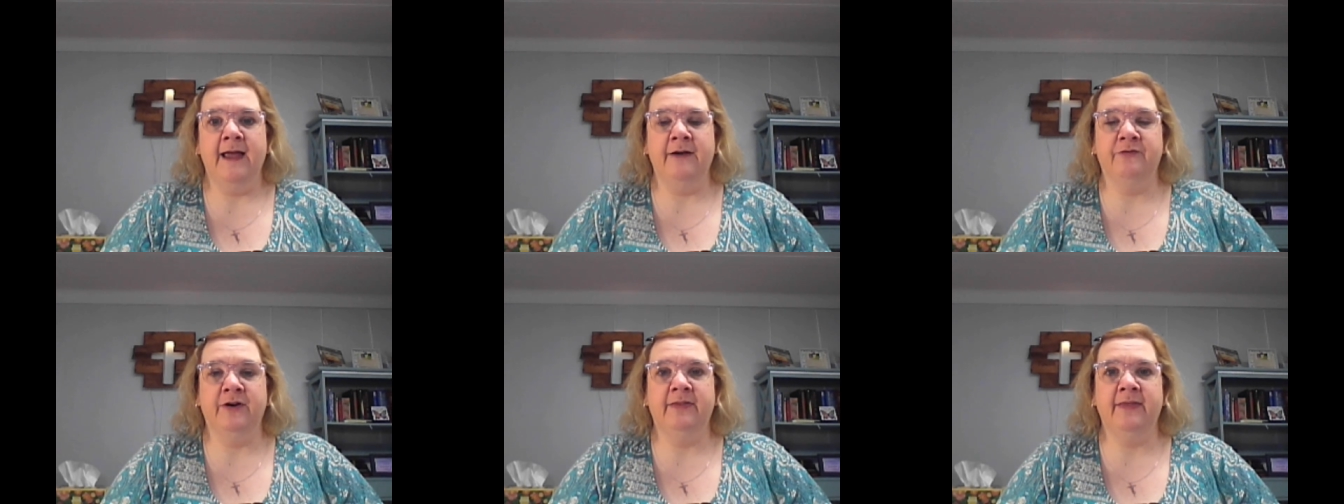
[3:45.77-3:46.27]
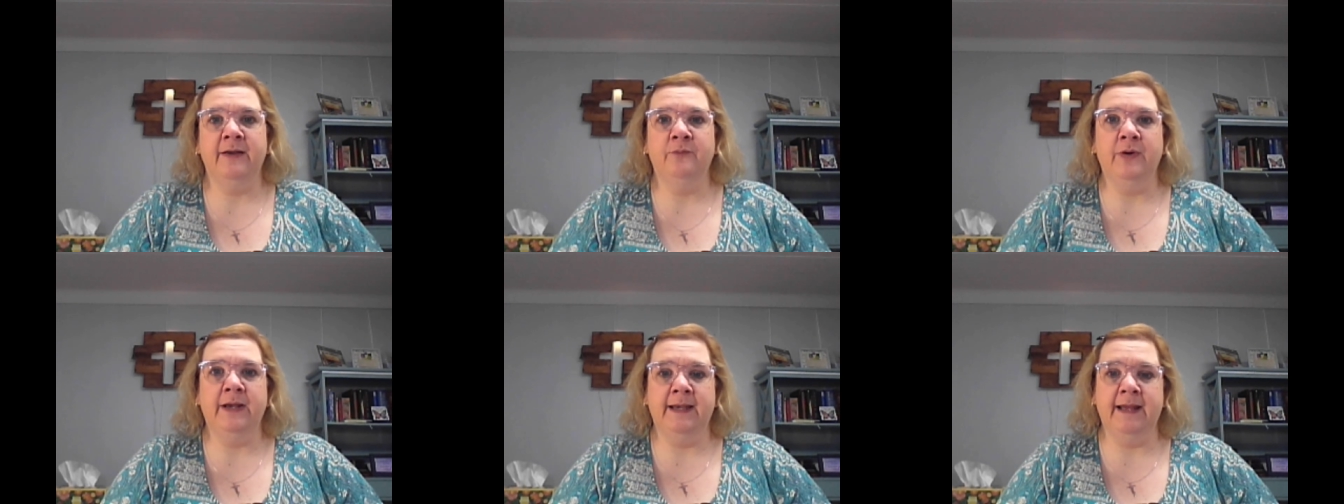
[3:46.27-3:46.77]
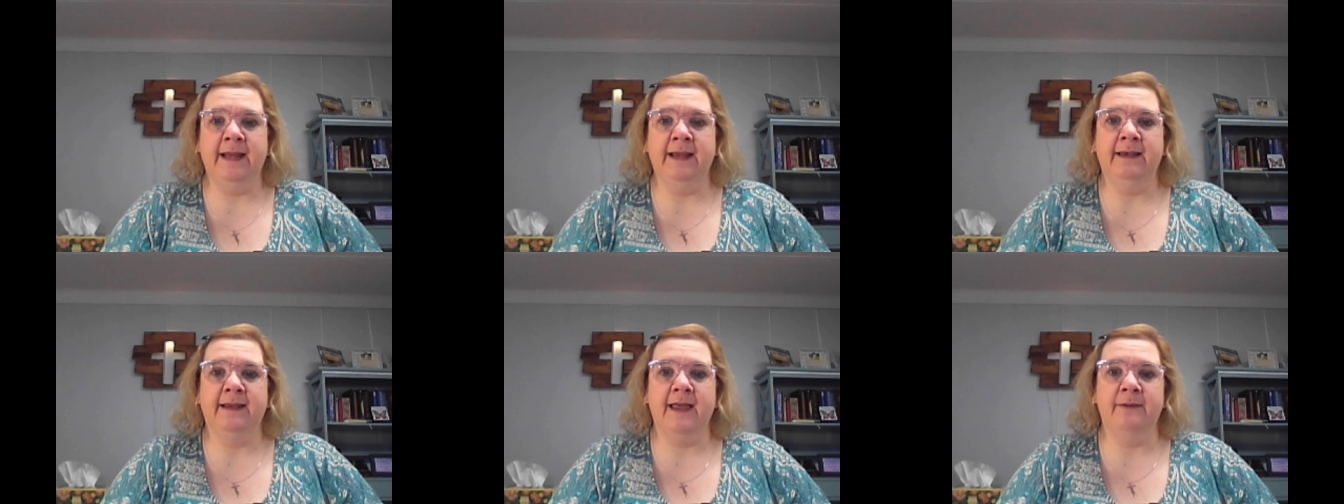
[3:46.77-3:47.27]
Everything we
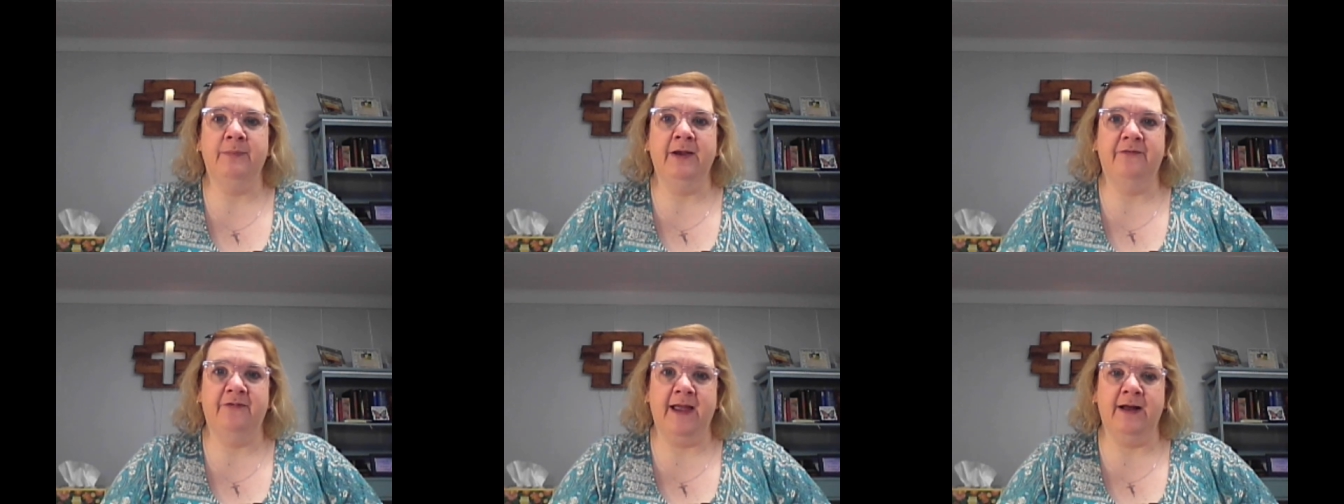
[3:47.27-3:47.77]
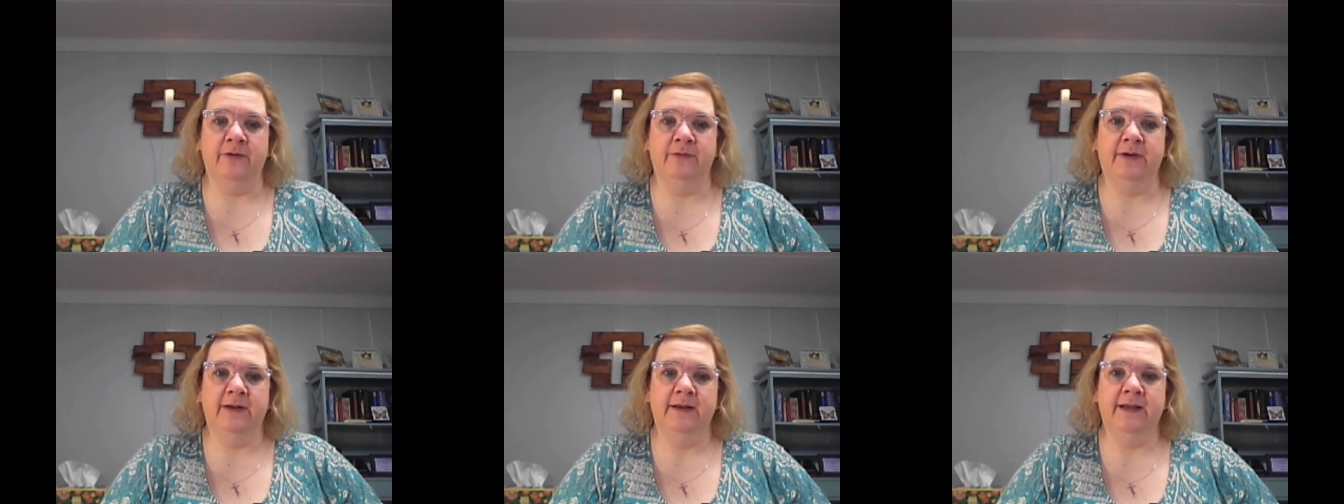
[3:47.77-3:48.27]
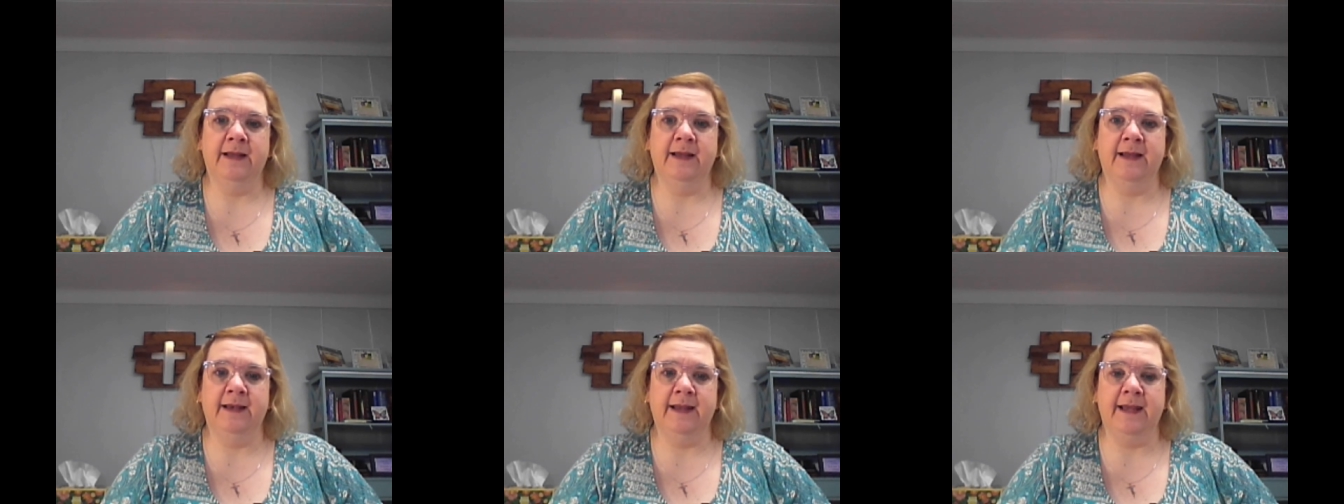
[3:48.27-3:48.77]
need can be found
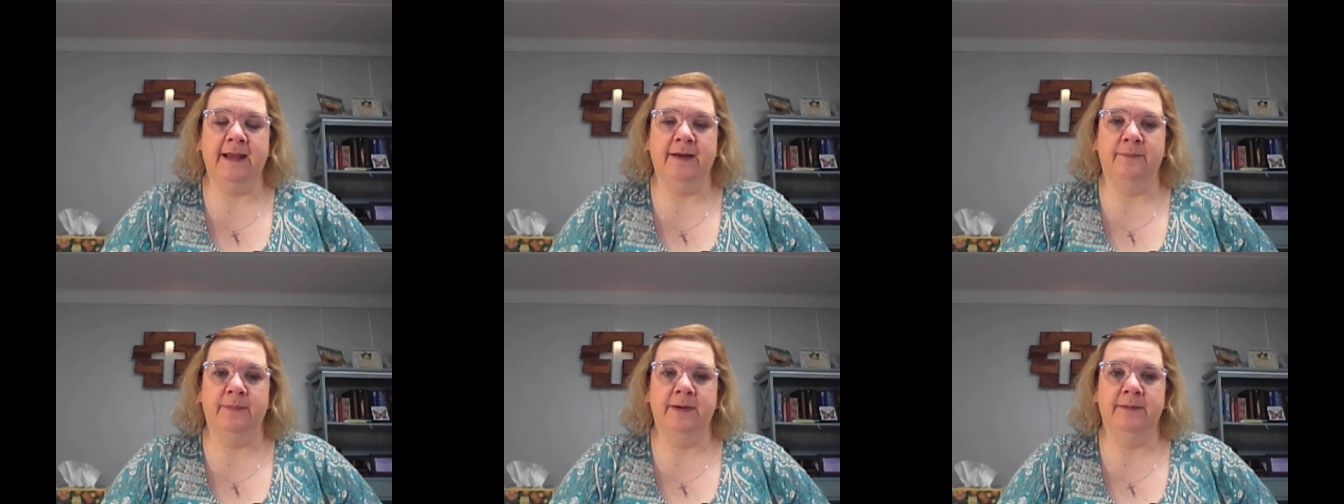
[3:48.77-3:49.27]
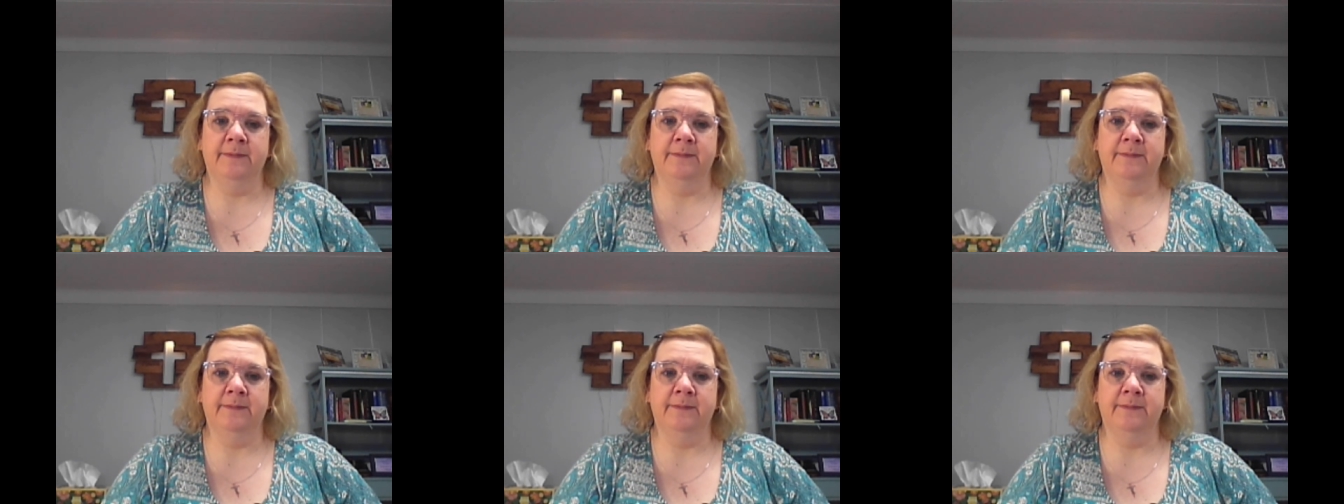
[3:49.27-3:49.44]
in Him.